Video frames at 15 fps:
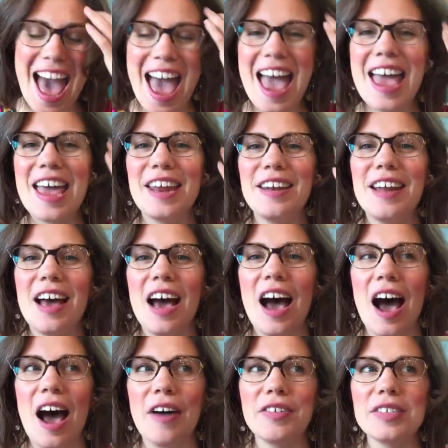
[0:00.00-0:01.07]
And
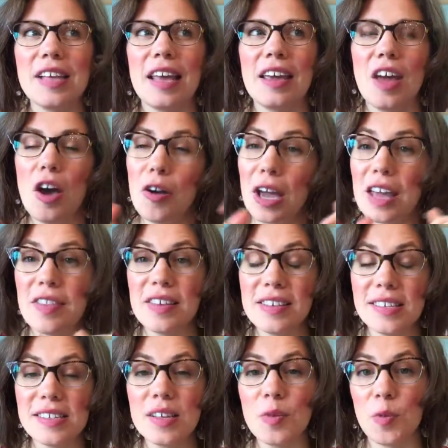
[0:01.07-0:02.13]
I was like, okay,
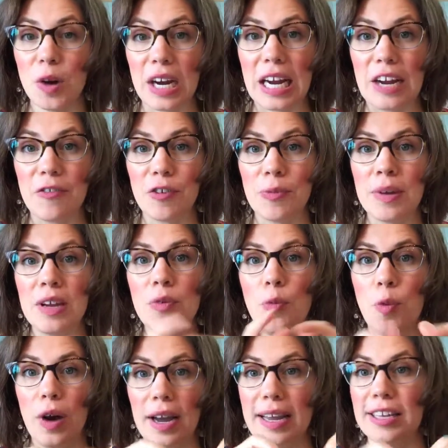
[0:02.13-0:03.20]
this isn't working for me.
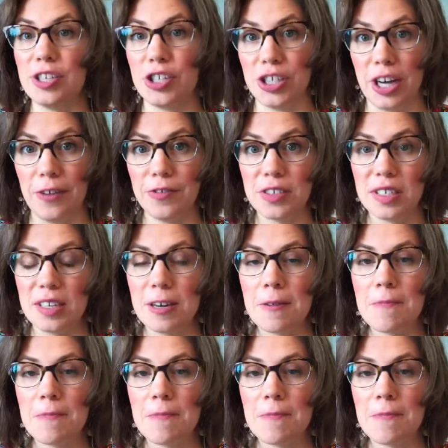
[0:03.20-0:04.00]
What can shift?